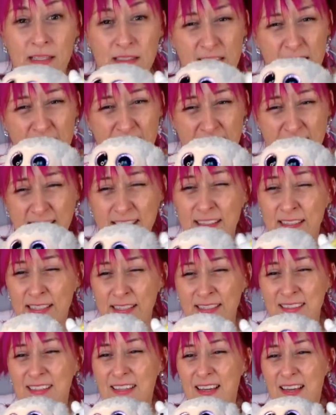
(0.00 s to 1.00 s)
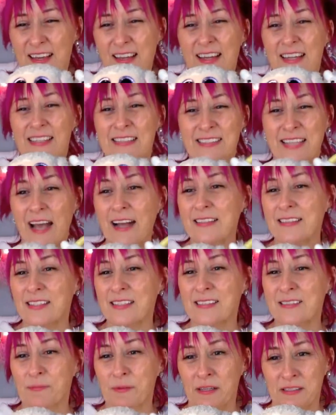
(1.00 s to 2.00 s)
a lot of healing in
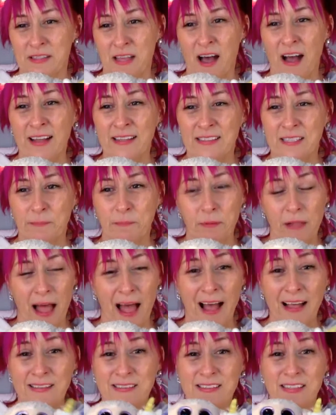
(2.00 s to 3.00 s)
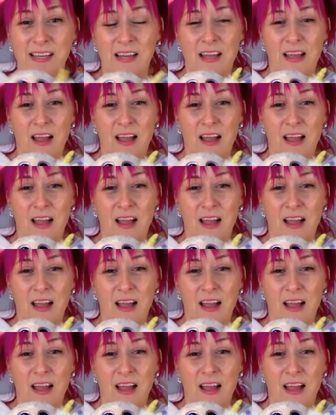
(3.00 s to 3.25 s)
Texas because the icy blast.